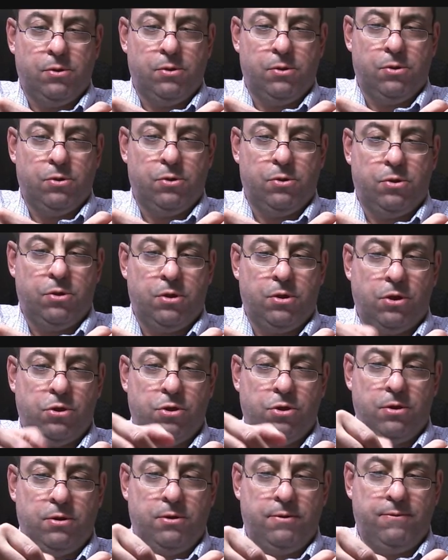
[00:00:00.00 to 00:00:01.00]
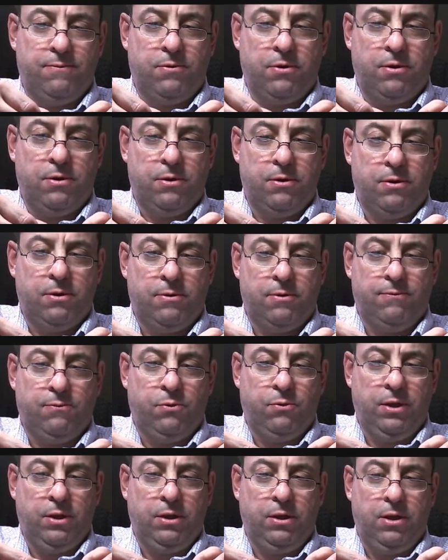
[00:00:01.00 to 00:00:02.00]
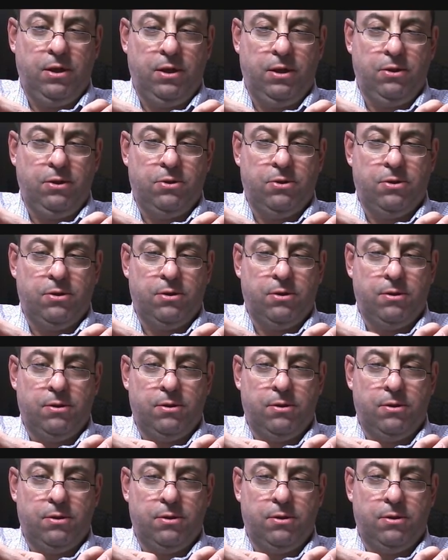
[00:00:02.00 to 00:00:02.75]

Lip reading: section of wing case.